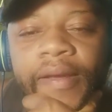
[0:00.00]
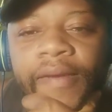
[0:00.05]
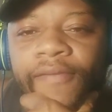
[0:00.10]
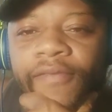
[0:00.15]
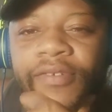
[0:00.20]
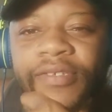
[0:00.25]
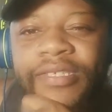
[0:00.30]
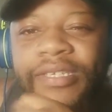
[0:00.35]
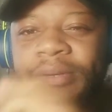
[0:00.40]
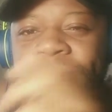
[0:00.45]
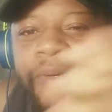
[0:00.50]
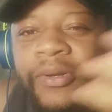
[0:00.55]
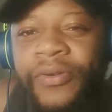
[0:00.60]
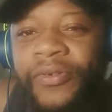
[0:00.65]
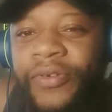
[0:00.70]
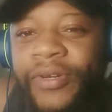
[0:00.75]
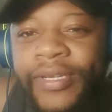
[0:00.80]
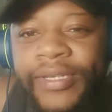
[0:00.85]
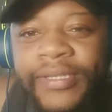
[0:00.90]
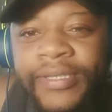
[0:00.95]
for some odd
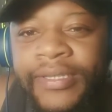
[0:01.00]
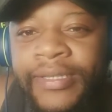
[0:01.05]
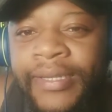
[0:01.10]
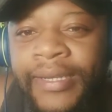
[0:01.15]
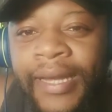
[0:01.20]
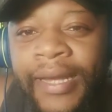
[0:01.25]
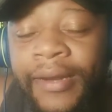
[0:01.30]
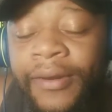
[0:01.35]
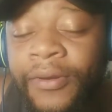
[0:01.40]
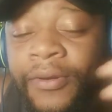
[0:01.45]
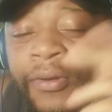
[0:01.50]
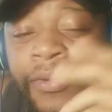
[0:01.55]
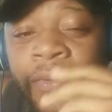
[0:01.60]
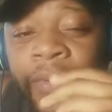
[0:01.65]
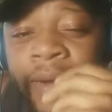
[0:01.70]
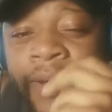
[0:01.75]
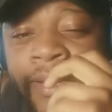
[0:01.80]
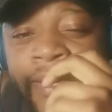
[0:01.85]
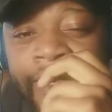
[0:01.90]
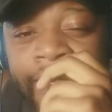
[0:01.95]
reason, I don't know
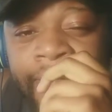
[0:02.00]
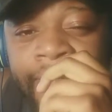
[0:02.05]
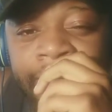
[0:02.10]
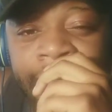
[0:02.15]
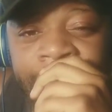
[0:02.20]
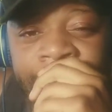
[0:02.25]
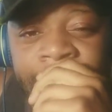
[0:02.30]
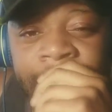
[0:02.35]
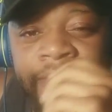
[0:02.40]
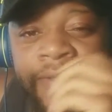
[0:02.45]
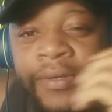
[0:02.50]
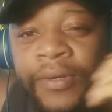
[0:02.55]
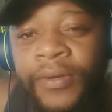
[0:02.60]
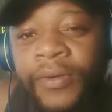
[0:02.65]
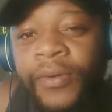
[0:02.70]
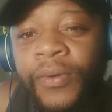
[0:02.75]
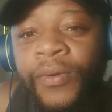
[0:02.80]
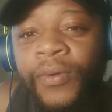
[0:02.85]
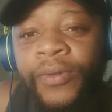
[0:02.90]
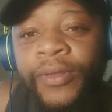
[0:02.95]
why he thinks he's got
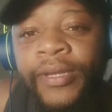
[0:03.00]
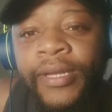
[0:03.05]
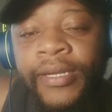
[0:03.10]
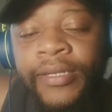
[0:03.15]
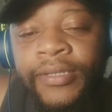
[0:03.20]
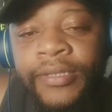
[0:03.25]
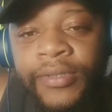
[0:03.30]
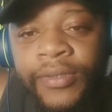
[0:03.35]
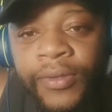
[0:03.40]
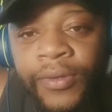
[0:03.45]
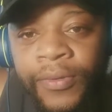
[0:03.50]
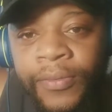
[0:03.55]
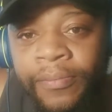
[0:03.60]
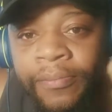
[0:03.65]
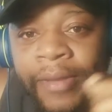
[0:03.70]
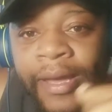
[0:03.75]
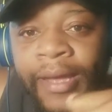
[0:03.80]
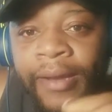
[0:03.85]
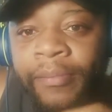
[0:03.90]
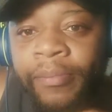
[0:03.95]
all that,
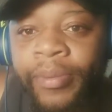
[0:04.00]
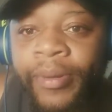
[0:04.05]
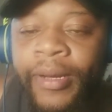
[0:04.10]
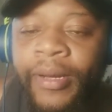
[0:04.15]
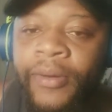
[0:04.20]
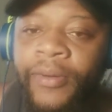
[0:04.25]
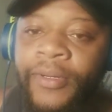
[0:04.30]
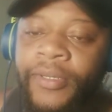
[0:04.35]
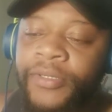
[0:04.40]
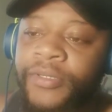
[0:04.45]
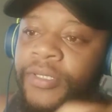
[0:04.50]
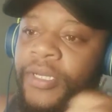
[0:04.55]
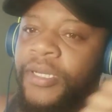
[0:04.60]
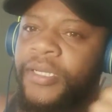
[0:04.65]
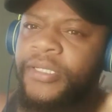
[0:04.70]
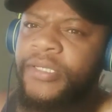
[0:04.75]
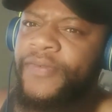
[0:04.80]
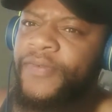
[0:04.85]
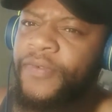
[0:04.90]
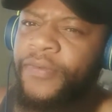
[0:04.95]
manpower to
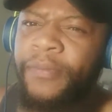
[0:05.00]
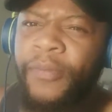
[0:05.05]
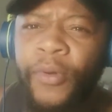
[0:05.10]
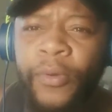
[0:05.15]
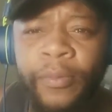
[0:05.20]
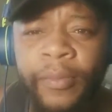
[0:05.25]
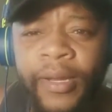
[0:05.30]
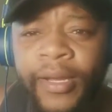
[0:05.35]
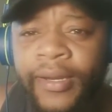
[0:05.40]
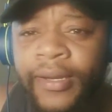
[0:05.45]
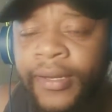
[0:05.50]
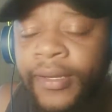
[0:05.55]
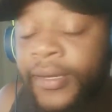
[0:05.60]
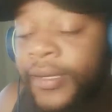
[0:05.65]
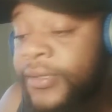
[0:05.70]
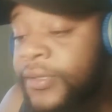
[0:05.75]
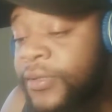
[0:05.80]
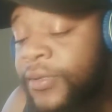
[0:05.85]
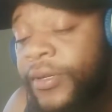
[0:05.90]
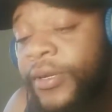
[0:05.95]
ask for more money.
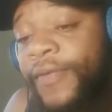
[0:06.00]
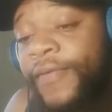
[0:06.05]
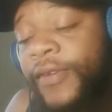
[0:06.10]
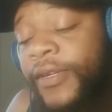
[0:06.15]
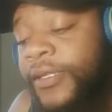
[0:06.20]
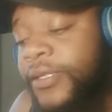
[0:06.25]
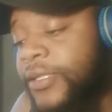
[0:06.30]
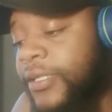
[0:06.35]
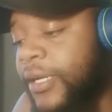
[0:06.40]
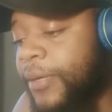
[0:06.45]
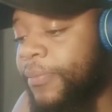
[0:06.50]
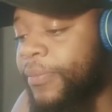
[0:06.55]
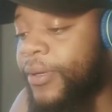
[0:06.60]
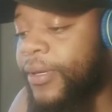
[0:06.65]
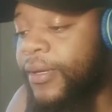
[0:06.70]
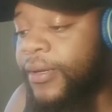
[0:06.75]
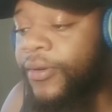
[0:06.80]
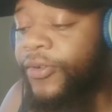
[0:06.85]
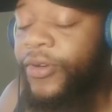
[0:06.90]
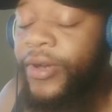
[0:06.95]
He's not even a
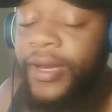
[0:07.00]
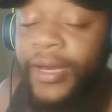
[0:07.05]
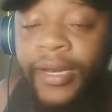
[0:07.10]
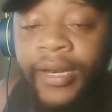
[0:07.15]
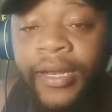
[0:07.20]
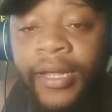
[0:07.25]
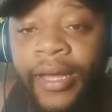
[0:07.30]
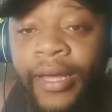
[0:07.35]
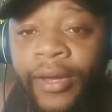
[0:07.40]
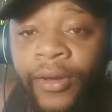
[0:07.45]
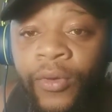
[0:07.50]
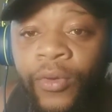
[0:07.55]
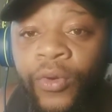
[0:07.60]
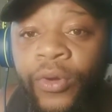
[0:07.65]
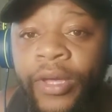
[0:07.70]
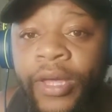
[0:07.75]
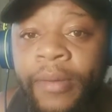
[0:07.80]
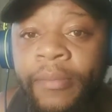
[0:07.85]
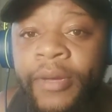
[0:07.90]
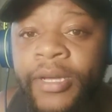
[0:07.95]
champion. Really like
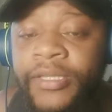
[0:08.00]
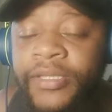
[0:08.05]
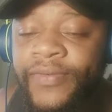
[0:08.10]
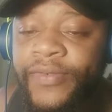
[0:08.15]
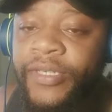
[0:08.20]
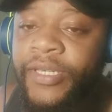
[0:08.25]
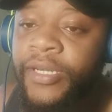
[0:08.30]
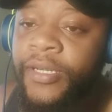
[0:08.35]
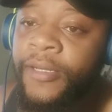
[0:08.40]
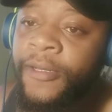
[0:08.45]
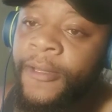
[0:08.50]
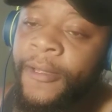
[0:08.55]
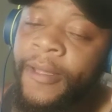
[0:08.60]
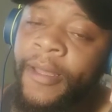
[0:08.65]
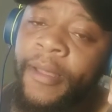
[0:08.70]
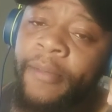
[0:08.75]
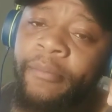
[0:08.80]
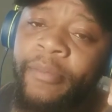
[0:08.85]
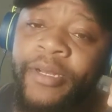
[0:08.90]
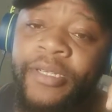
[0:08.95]
Jorge Masvidal,
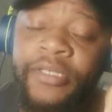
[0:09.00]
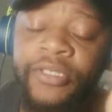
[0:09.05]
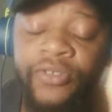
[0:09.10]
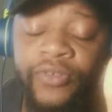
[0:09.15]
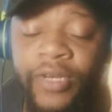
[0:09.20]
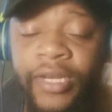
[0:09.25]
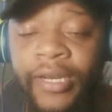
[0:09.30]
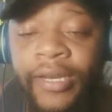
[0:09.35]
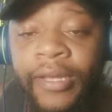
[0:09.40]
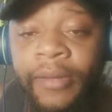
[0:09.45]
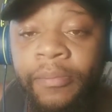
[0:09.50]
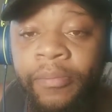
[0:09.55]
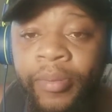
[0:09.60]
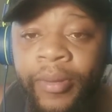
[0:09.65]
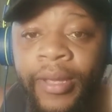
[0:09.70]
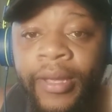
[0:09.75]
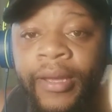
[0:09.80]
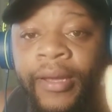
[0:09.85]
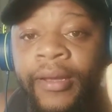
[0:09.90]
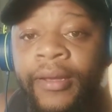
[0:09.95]
but he's really
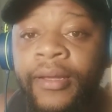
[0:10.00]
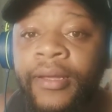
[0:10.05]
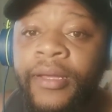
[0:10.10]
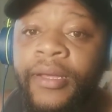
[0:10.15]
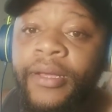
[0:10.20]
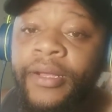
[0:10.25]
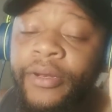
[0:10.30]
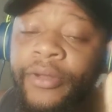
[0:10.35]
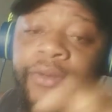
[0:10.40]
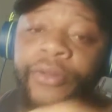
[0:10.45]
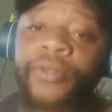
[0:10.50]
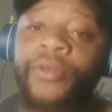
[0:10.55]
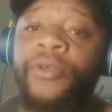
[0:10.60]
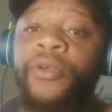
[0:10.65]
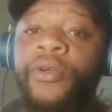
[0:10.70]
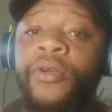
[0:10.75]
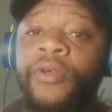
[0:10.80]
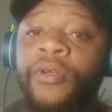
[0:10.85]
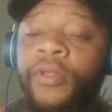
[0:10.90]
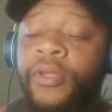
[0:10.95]
being a little
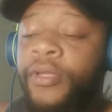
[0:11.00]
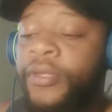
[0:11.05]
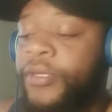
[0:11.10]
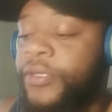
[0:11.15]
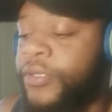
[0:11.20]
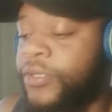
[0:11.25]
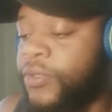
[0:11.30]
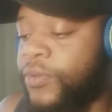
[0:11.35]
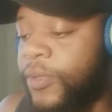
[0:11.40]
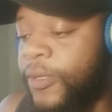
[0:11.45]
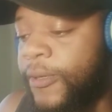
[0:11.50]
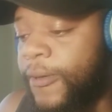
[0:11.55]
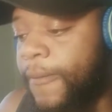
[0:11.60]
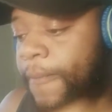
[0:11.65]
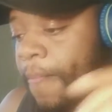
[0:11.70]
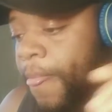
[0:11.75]
girl on this one.